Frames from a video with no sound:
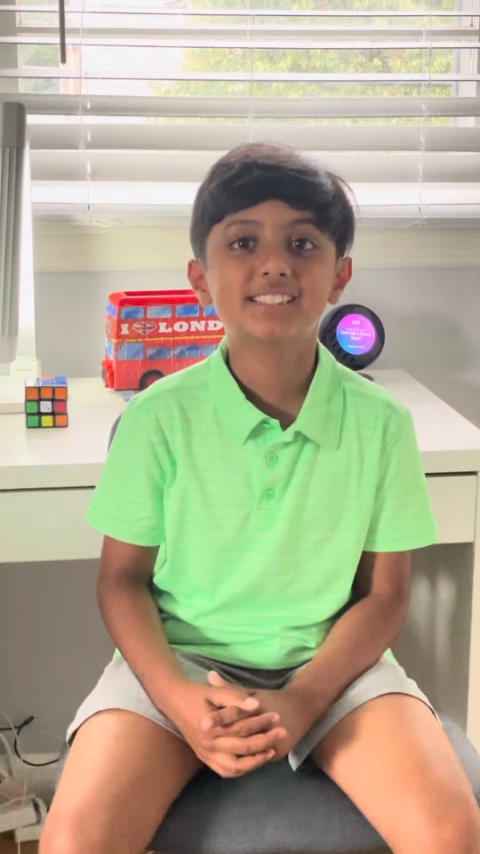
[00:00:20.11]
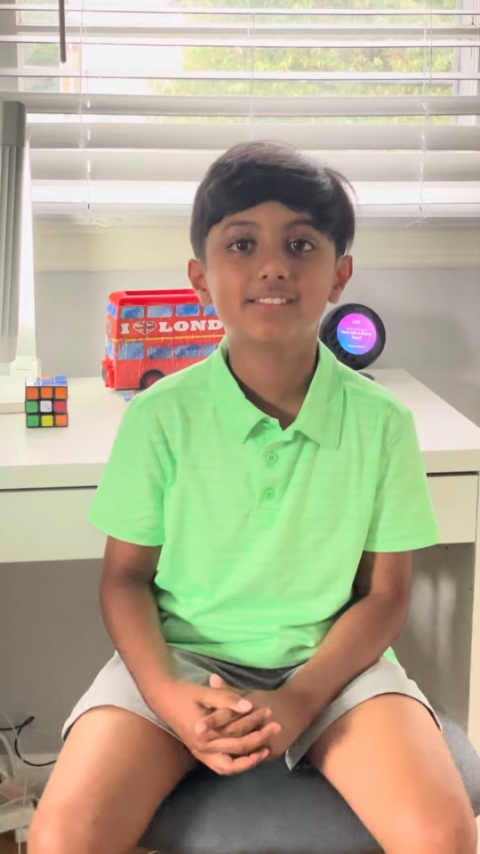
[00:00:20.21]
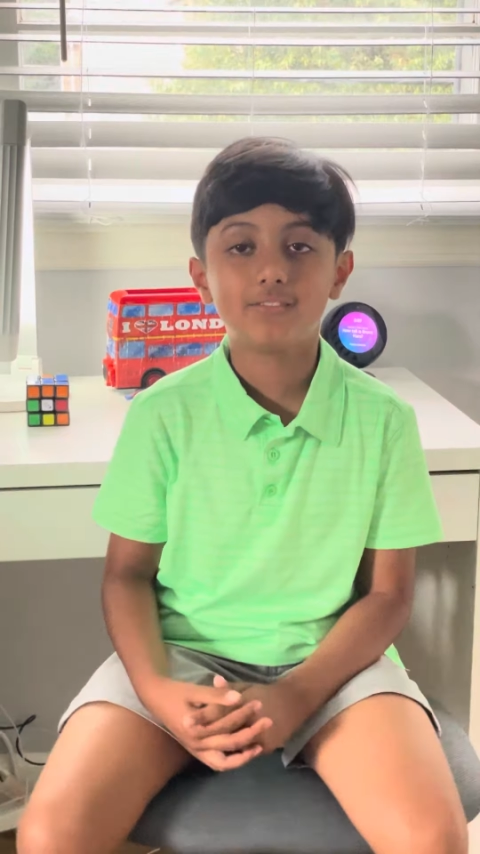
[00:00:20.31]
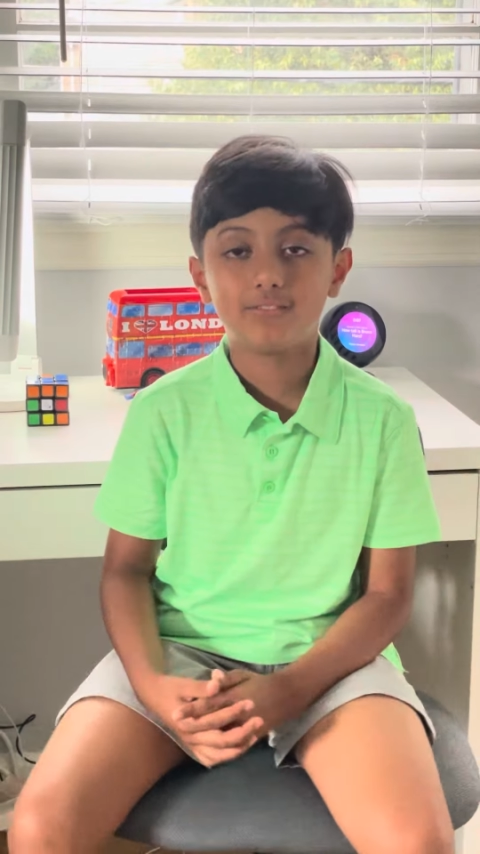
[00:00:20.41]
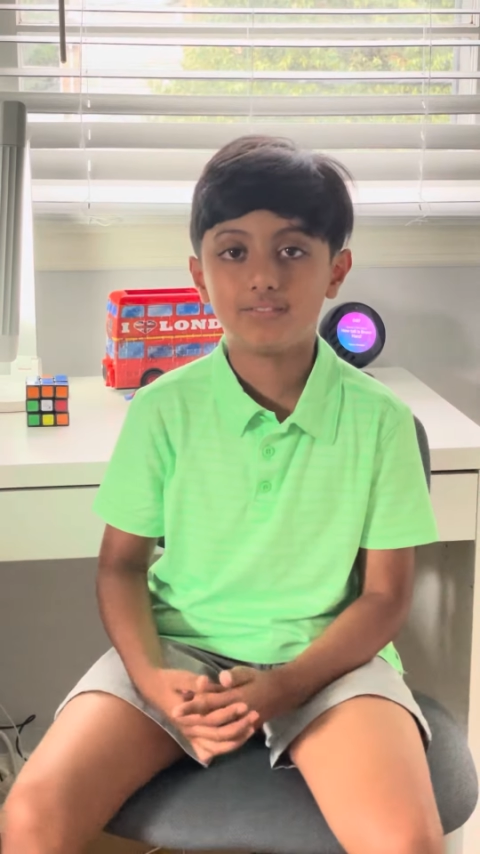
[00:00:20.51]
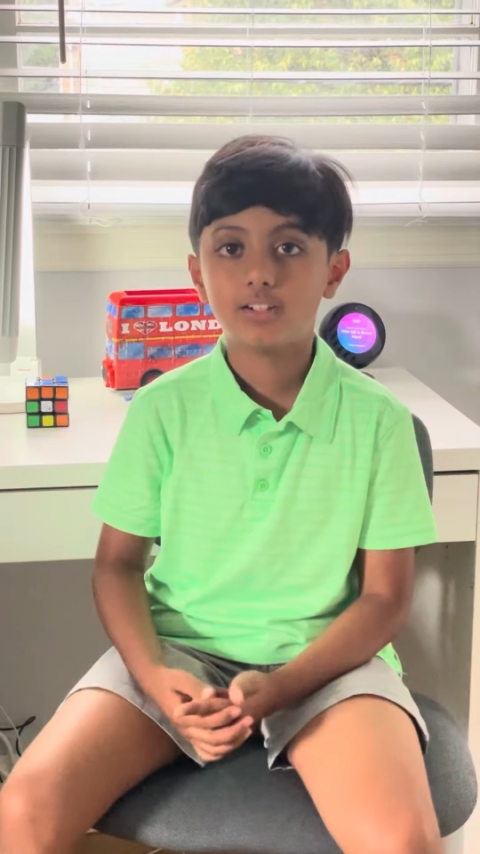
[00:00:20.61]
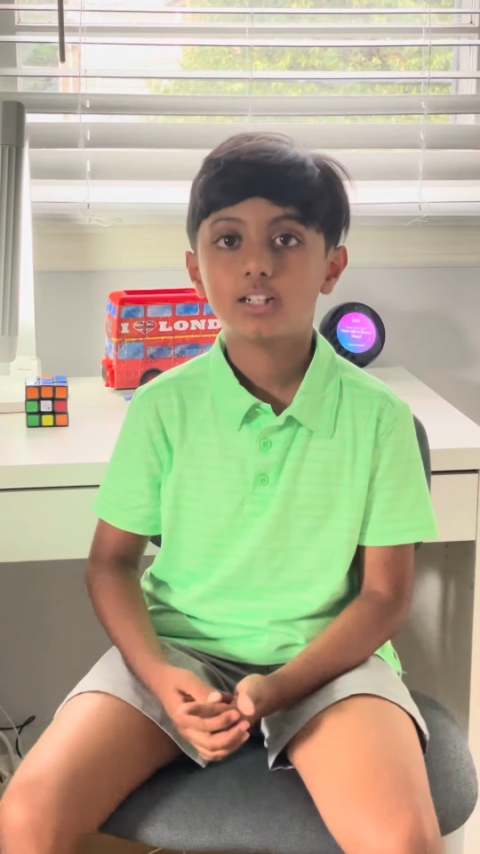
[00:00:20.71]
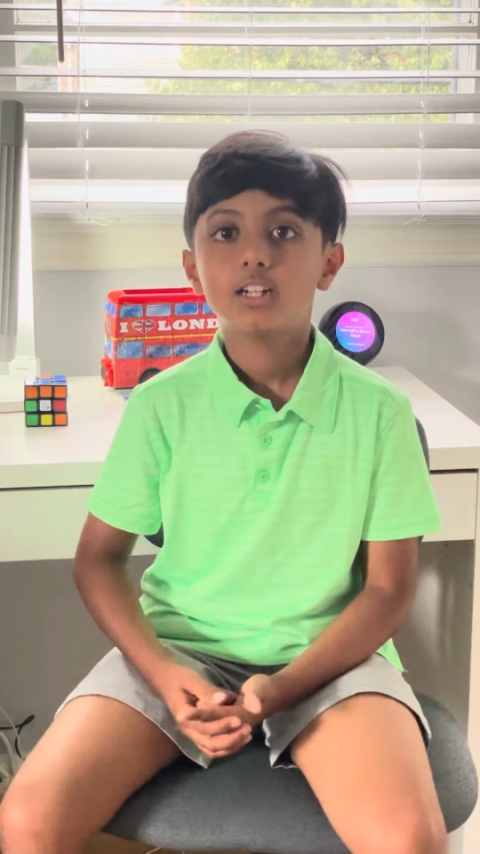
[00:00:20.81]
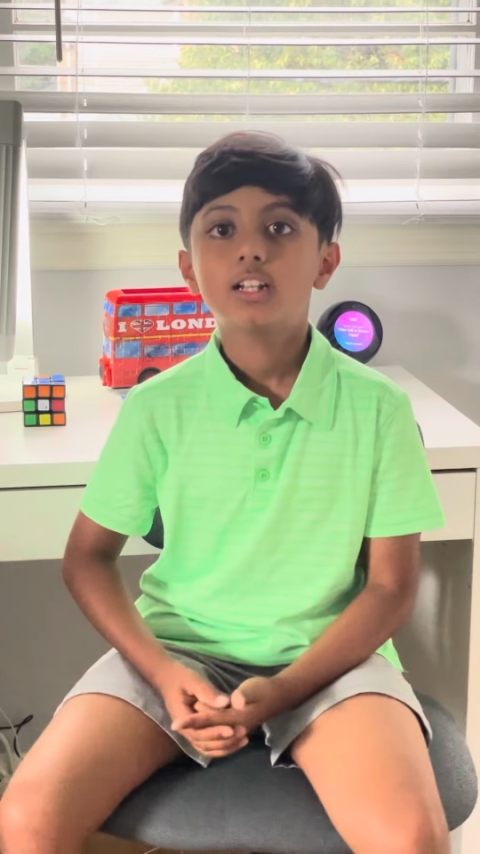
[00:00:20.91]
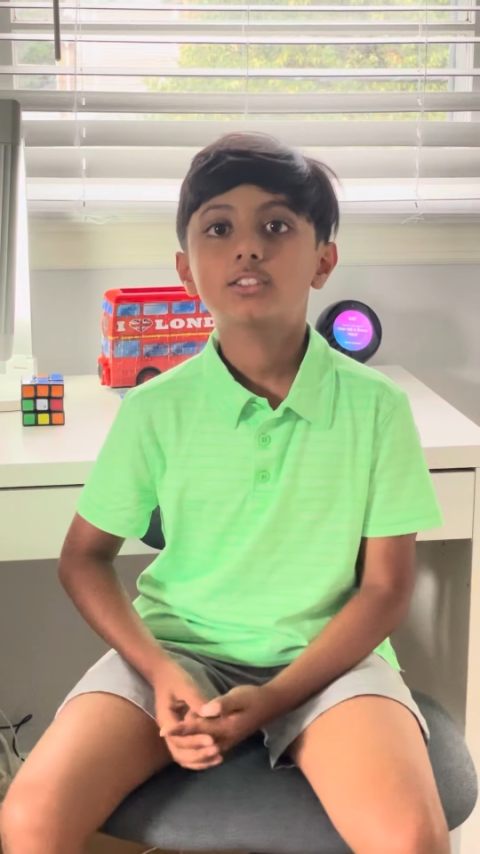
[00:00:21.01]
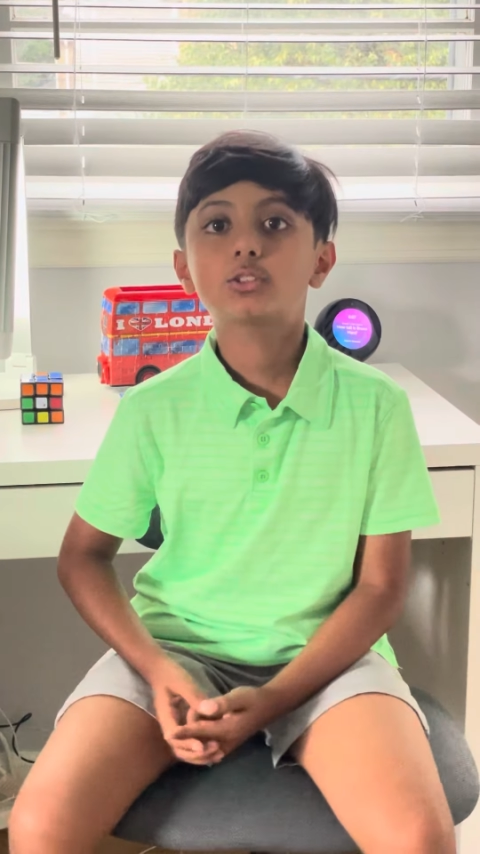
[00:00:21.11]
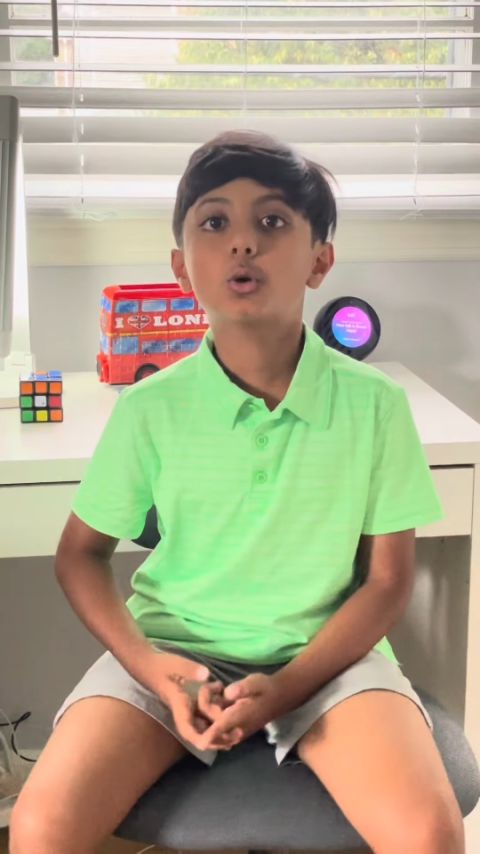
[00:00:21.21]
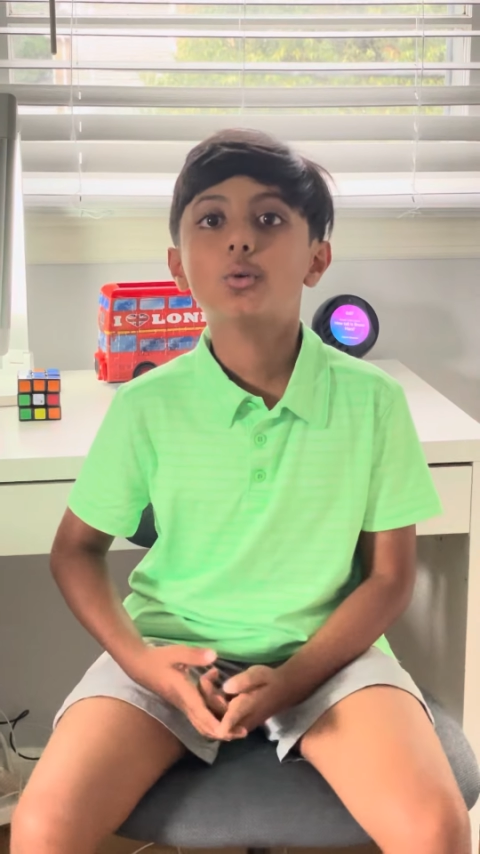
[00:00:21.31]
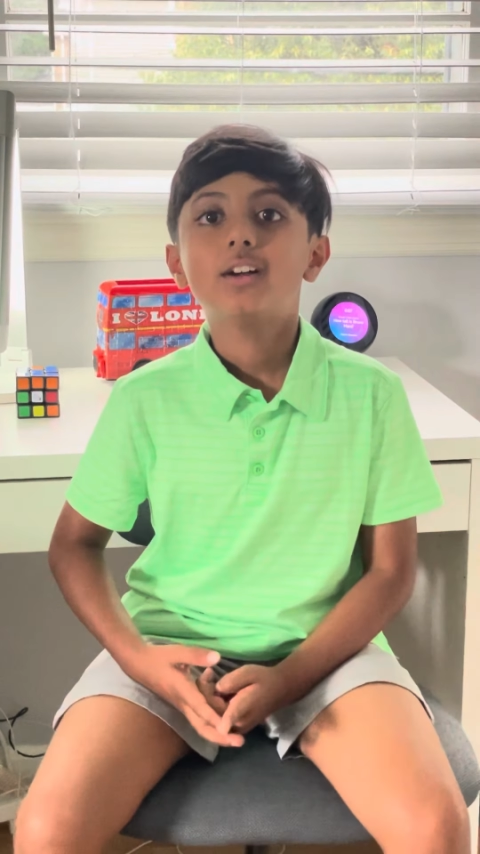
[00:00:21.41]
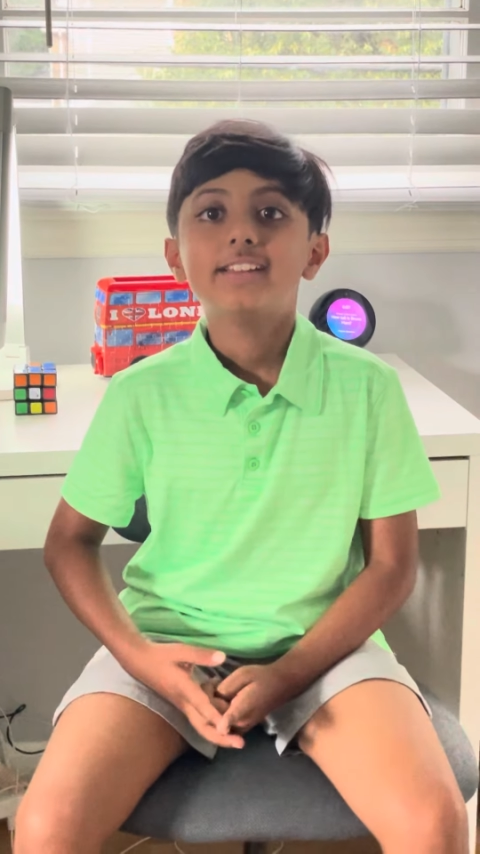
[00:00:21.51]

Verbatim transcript: Okay. So